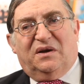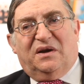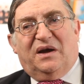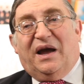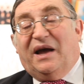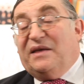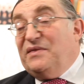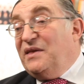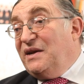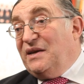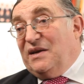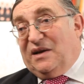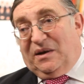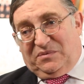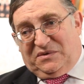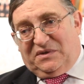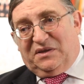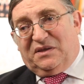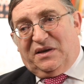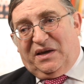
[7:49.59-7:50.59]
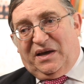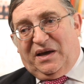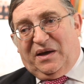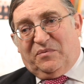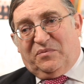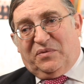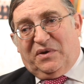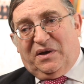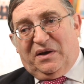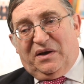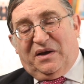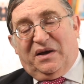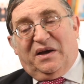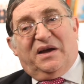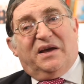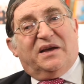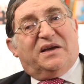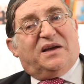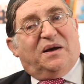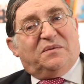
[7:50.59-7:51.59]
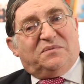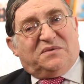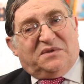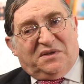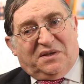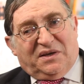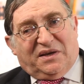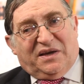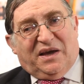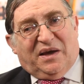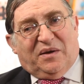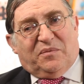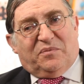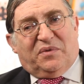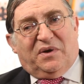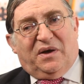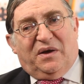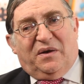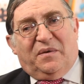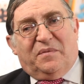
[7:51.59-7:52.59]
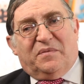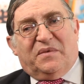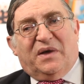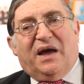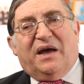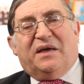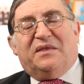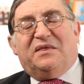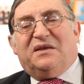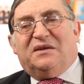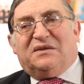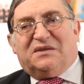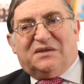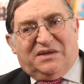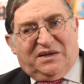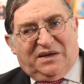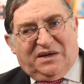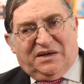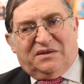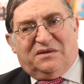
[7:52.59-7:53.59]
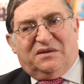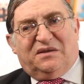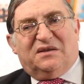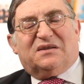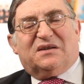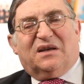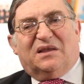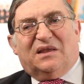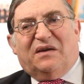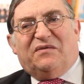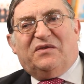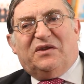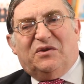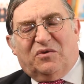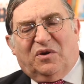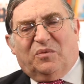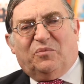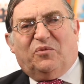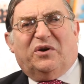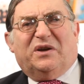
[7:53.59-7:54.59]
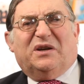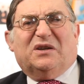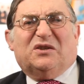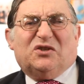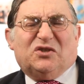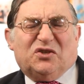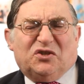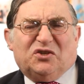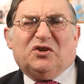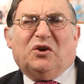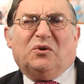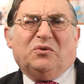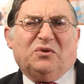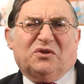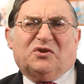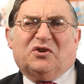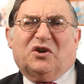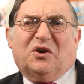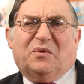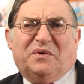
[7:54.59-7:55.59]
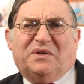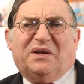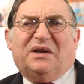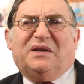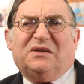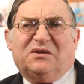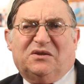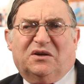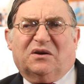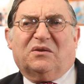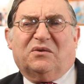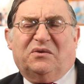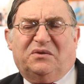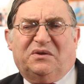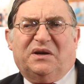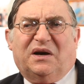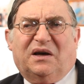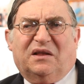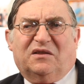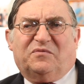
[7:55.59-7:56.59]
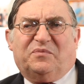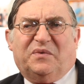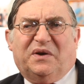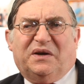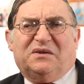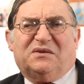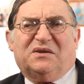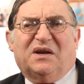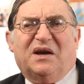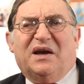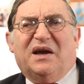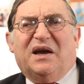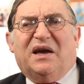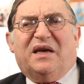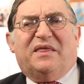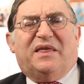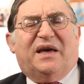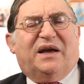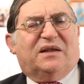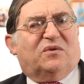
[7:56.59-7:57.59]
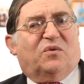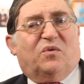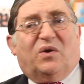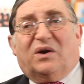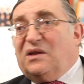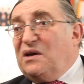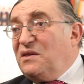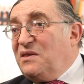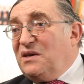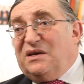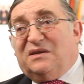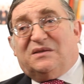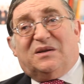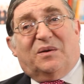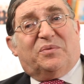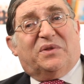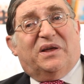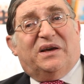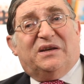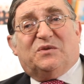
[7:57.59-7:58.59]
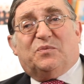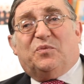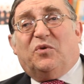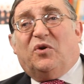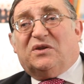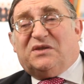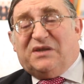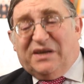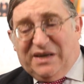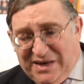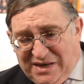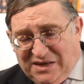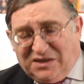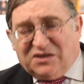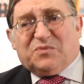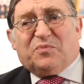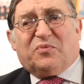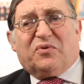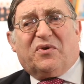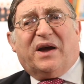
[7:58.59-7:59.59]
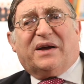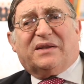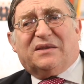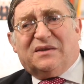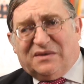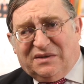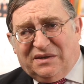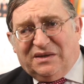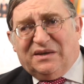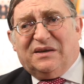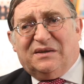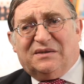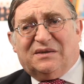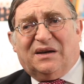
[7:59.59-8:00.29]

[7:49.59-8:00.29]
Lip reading: And then he comes to the camp. He comes to the camp, and this kid, this 11-year-old boy, is so determined that he's going to learn the Aleph Beis that while other kids are playing sports, he's practicing his